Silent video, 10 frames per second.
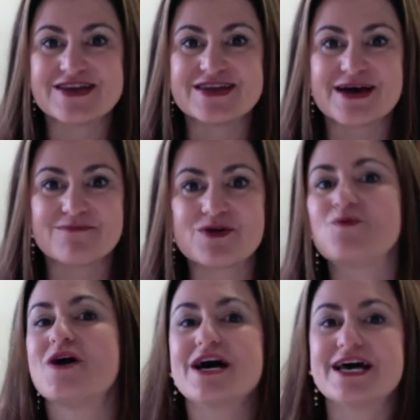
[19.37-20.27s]
Number
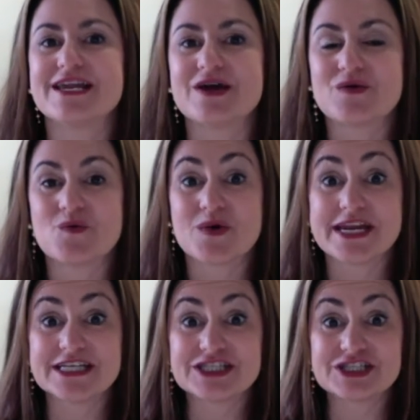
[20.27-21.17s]
1,
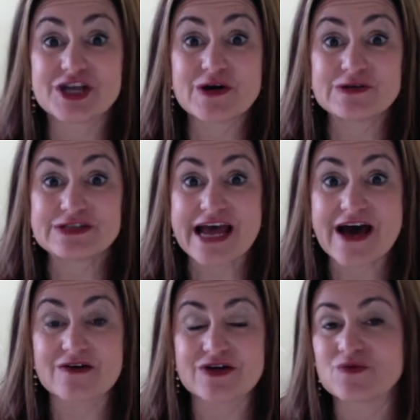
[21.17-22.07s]
when it snows
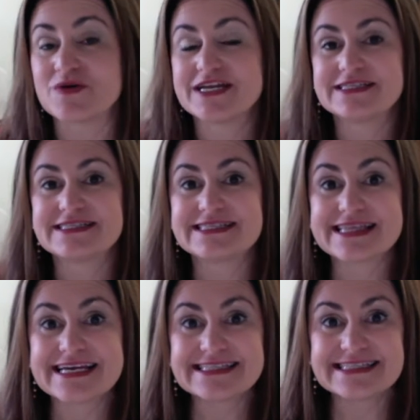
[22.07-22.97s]
out or when it
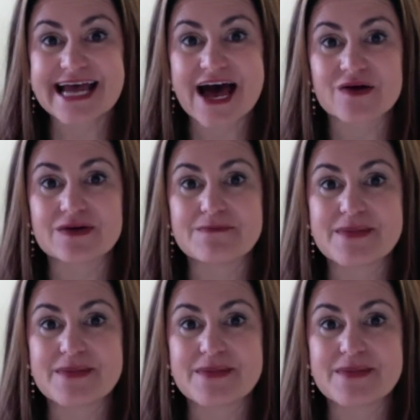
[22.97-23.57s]
sleets out,